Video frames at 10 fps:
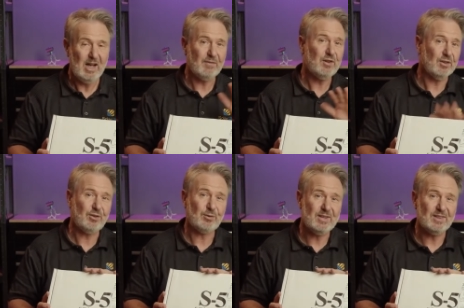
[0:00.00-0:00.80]
I've got
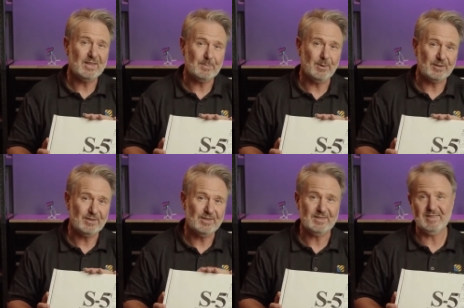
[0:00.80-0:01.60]
3 of these
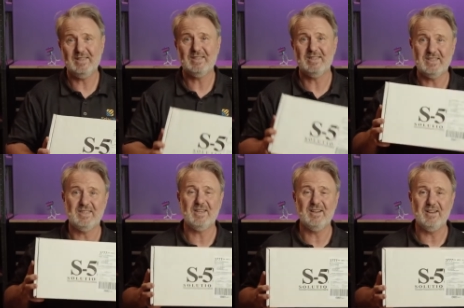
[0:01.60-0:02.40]
boxes. This is the
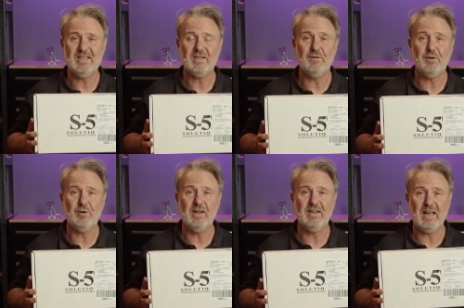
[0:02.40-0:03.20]
size
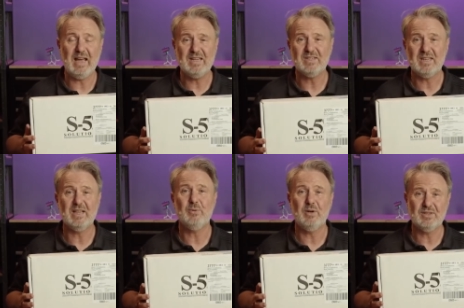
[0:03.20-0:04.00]
for an 8
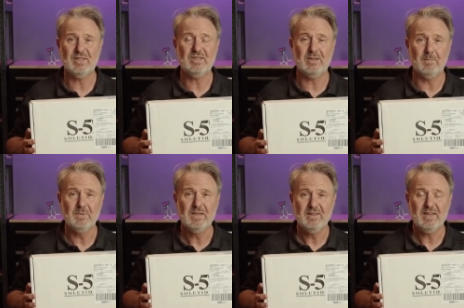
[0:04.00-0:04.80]
kilowatt system.
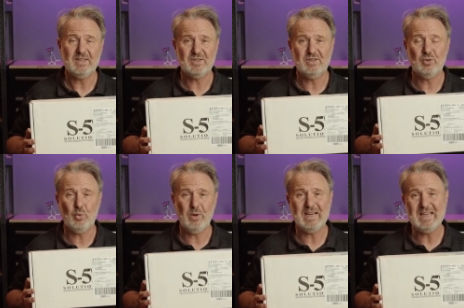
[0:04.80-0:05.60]
That's
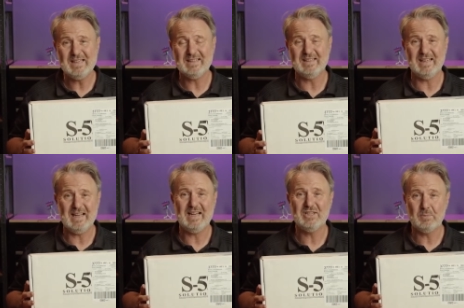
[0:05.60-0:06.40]
20
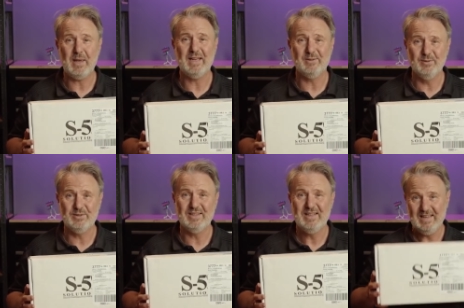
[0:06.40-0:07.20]
large
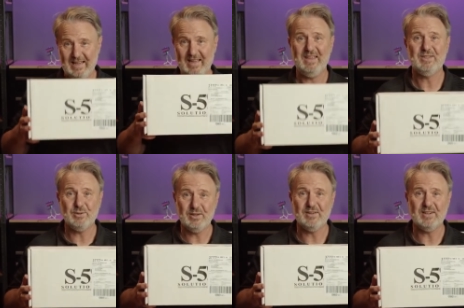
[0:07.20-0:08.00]
panels, and that's
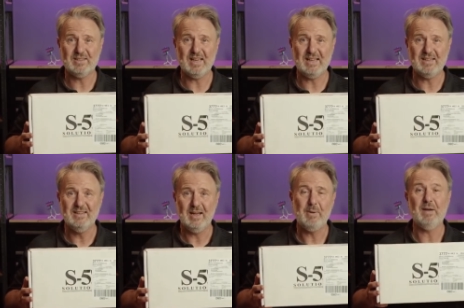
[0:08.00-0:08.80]
all I've got to take,
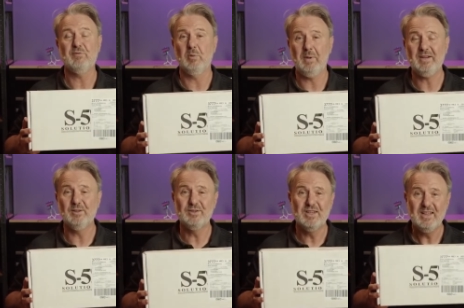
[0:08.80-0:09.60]
apart from the
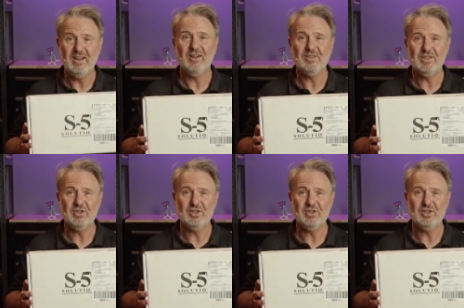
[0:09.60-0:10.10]
panels, onto